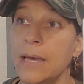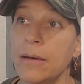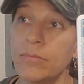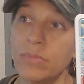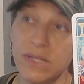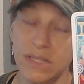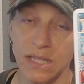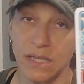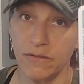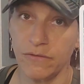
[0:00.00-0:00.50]

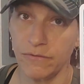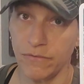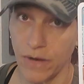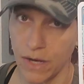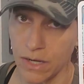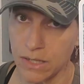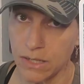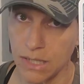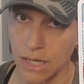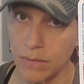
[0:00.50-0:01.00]
but they
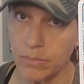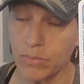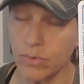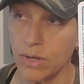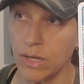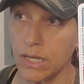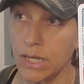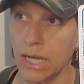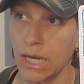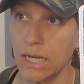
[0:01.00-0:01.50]
fucked up
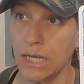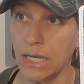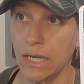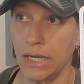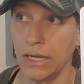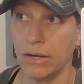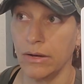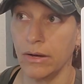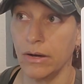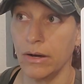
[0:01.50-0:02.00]
one night
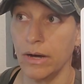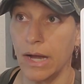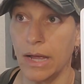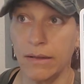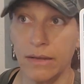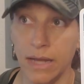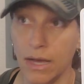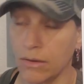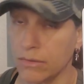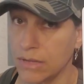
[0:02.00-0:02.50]
here
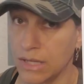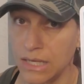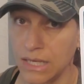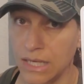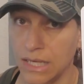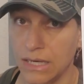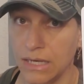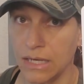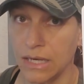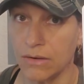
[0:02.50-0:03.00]
and now they
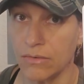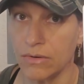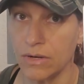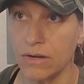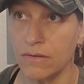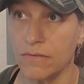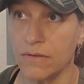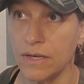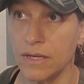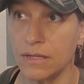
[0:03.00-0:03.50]
can't get rid
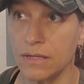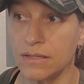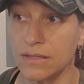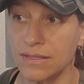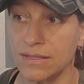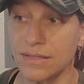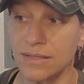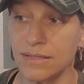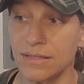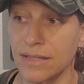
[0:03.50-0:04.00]
of it.
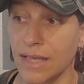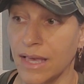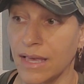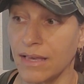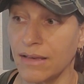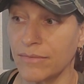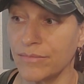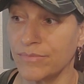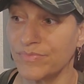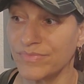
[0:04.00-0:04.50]
This is
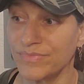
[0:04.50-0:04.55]
like,